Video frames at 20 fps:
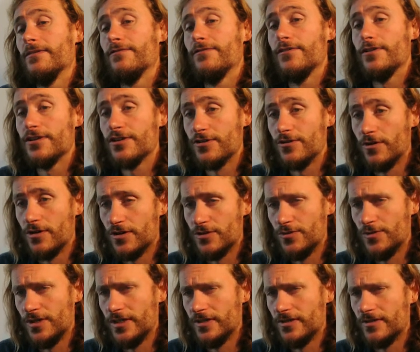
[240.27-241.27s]
first
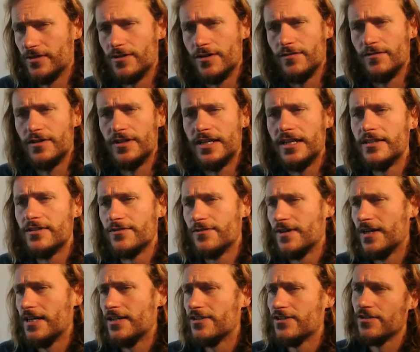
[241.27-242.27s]
course we will cover the
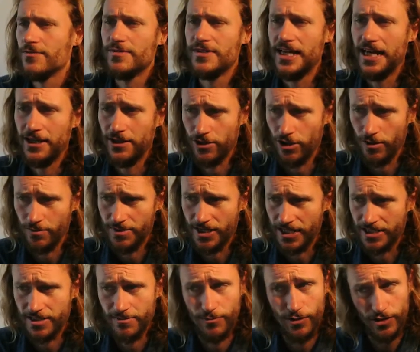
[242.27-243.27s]
interface, some standard
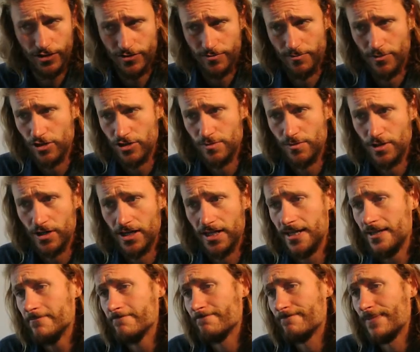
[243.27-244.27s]
objects and box
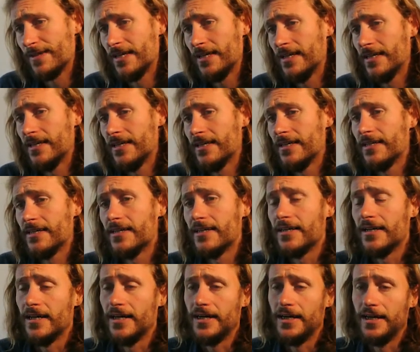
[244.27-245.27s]
modeling.
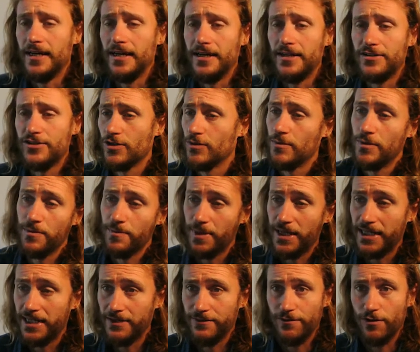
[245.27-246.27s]
So
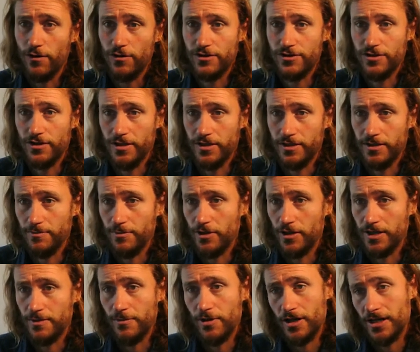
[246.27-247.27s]
mainly focused on the
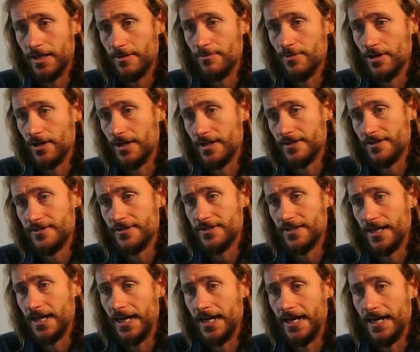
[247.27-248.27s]
poly modeling
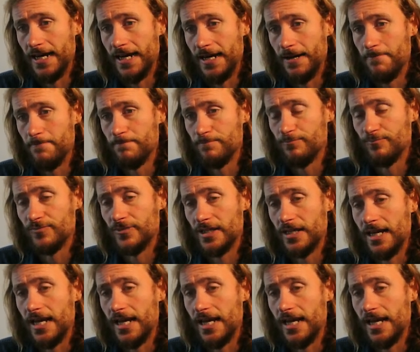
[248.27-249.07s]
part, and